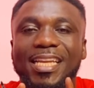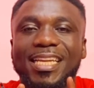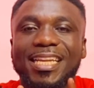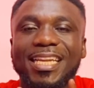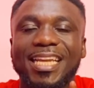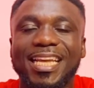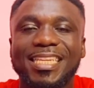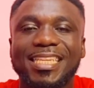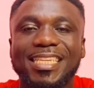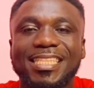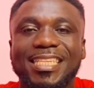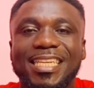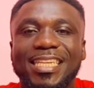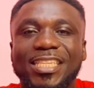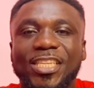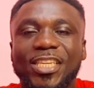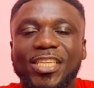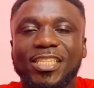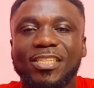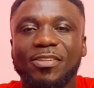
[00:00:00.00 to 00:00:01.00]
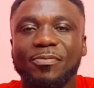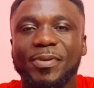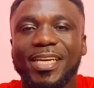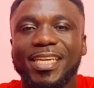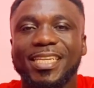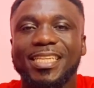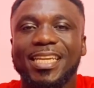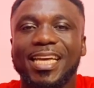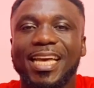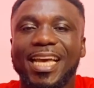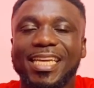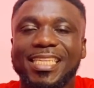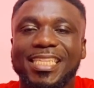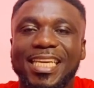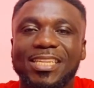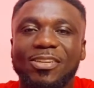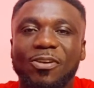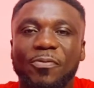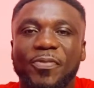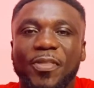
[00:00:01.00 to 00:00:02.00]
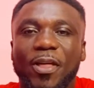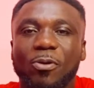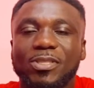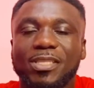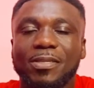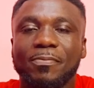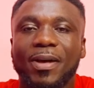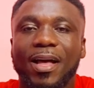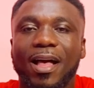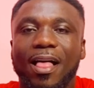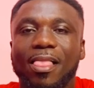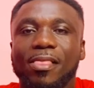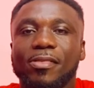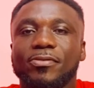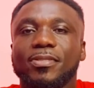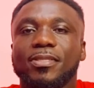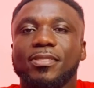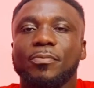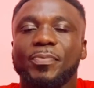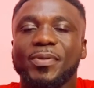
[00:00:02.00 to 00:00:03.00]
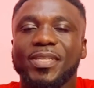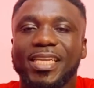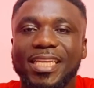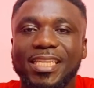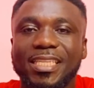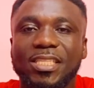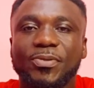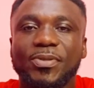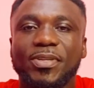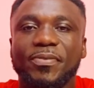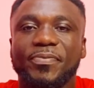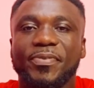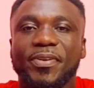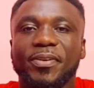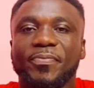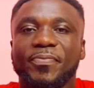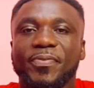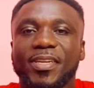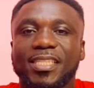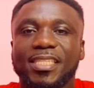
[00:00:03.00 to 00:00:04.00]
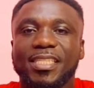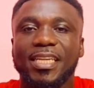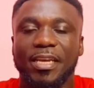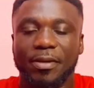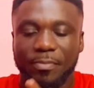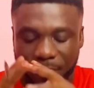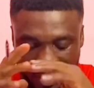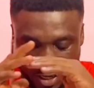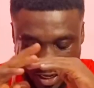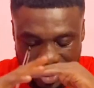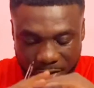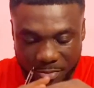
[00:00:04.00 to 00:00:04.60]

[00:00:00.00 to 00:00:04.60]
Ladies and gentlemen, a journey of 1,000 miles begins with the very first step.